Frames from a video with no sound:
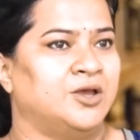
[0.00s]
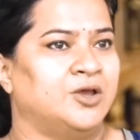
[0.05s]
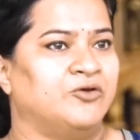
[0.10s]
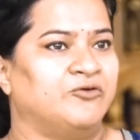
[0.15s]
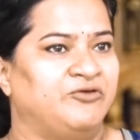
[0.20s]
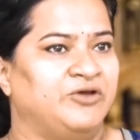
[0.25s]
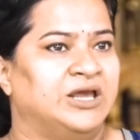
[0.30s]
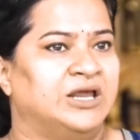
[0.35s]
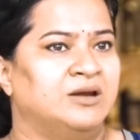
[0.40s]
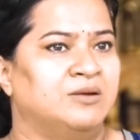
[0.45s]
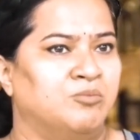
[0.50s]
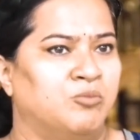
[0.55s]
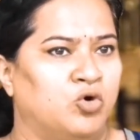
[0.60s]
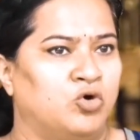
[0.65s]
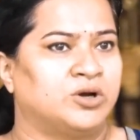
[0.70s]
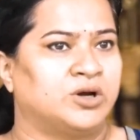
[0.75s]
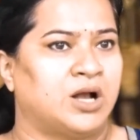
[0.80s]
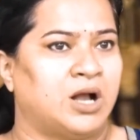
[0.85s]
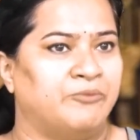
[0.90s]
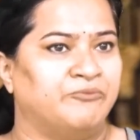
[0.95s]
feel more
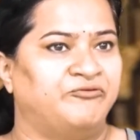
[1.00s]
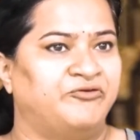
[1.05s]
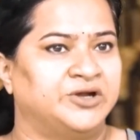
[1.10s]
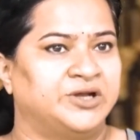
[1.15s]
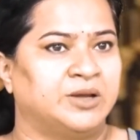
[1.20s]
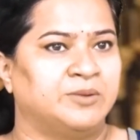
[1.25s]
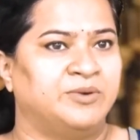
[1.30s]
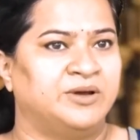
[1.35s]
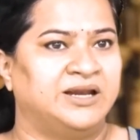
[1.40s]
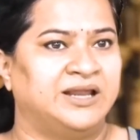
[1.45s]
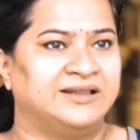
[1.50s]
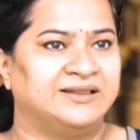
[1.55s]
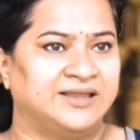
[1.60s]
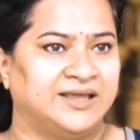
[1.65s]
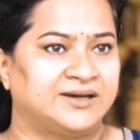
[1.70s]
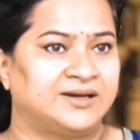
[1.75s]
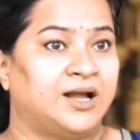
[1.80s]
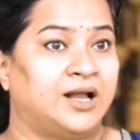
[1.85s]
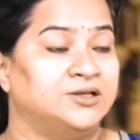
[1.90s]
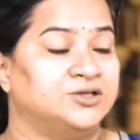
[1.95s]
comfortable and their
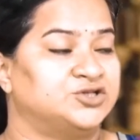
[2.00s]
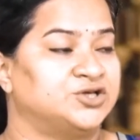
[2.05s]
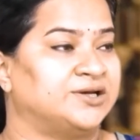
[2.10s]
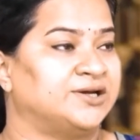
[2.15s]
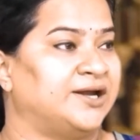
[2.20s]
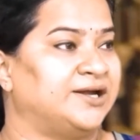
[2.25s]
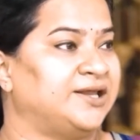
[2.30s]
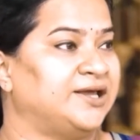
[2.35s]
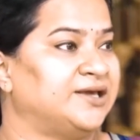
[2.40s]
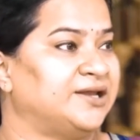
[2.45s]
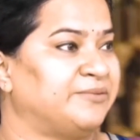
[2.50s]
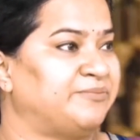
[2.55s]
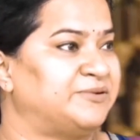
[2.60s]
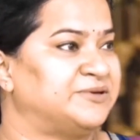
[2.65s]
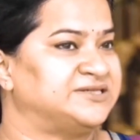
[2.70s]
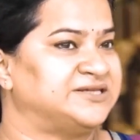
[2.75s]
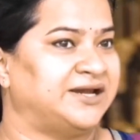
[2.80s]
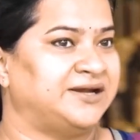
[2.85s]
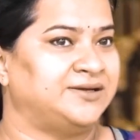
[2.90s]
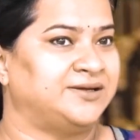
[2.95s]
culture getting
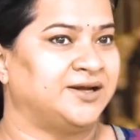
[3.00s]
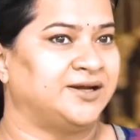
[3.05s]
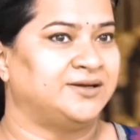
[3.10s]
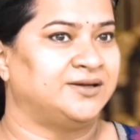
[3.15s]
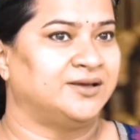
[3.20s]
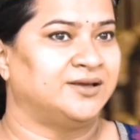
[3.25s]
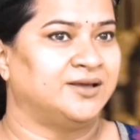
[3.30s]
represented?